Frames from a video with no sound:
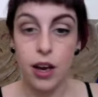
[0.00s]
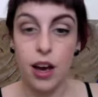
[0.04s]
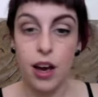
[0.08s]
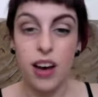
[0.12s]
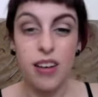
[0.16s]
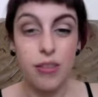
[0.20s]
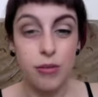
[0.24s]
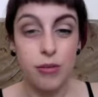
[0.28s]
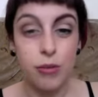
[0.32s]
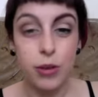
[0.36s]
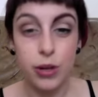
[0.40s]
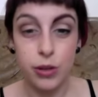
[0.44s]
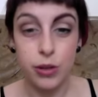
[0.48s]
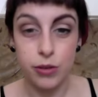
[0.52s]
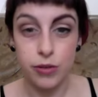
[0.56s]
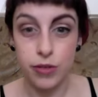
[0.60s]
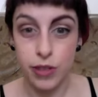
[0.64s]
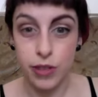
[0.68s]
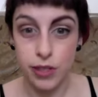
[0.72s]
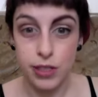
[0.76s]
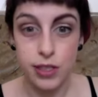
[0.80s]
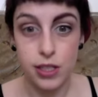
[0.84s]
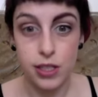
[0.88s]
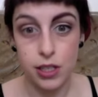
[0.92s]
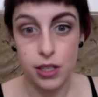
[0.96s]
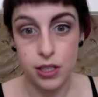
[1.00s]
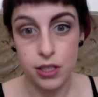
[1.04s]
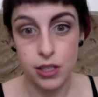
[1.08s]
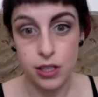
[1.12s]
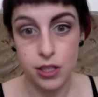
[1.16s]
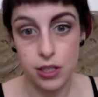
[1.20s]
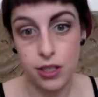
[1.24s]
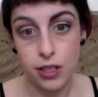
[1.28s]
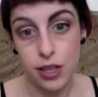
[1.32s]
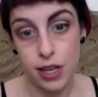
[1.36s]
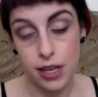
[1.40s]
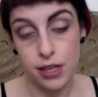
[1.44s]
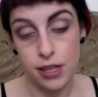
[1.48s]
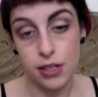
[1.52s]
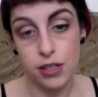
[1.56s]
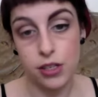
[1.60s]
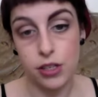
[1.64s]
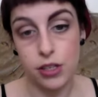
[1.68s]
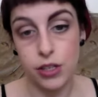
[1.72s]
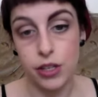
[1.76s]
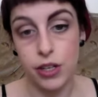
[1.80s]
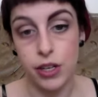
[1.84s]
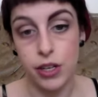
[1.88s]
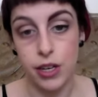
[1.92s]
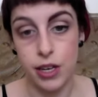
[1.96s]
a real vintage thing to
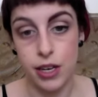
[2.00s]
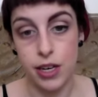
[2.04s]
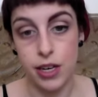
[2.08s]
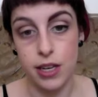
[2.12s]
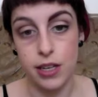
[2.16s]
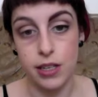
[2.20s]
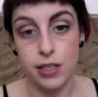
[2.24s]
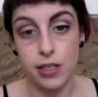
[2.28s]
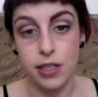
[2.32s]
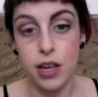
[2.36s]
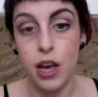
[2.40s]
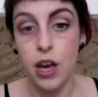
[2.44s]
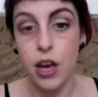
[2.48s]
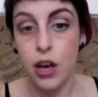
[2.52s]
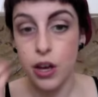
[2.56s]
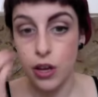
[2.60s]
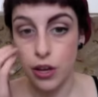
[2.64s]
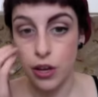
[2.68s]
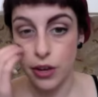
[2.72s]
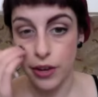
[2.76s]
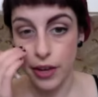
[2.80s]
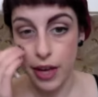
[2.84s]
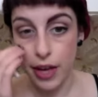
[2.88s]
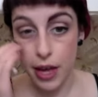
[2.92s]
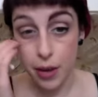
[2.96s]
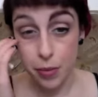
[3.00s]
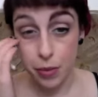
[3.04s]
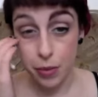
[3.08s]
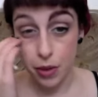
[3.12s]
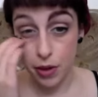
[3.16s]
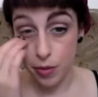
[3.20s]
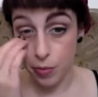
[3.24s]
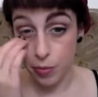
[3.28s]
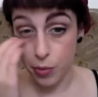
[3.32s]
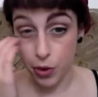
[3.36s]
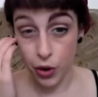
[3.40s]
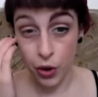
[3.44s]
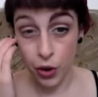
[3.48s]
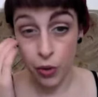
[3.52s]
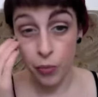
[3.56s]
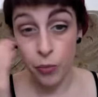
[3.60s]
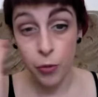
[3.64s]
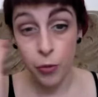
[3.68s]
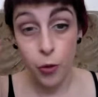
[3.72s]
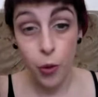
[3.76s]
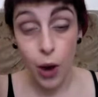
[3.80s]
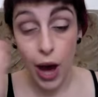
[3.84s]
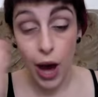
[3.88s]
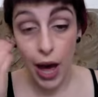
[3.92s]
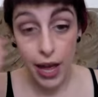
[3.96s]
do is you keep the bottom
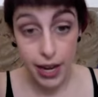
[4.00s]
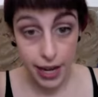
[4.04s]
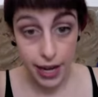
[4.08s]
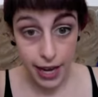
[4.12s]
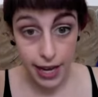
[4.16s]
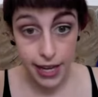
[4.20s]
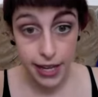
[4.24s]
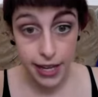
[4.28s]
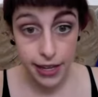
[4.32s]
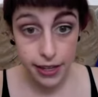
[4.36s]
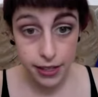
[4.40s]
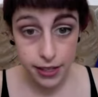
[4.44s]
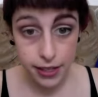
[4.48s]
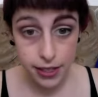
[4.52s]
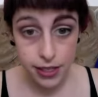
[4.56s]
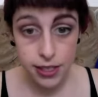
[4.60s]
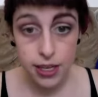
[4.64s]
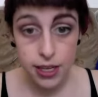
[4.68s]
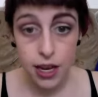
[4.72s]
quite naked,